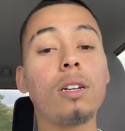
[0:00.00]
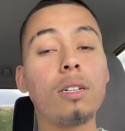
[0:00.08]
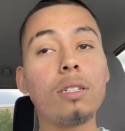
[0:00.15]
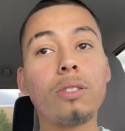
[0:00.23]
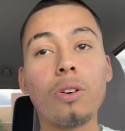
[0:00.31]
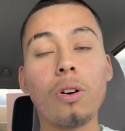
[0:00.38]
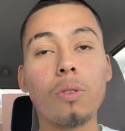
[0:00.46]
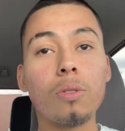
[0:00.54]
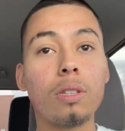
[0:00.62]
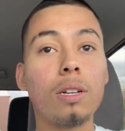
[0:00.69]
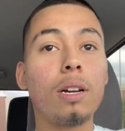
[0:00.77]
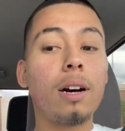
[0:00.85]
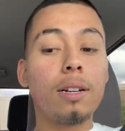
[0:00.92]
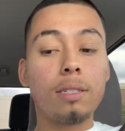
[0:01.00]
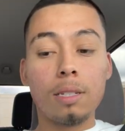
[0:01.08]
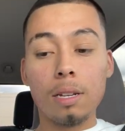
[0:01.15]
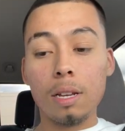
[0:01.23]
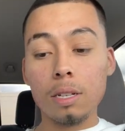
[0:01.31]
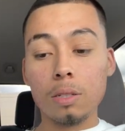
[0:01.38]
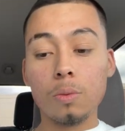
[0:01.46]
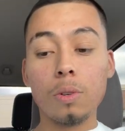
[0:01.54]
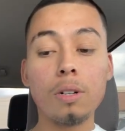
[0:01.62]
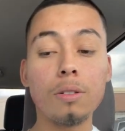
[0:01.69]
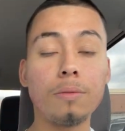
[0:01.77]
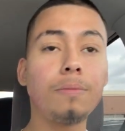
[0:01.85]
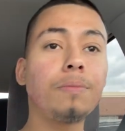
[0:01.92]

a good talk with the guys today as well.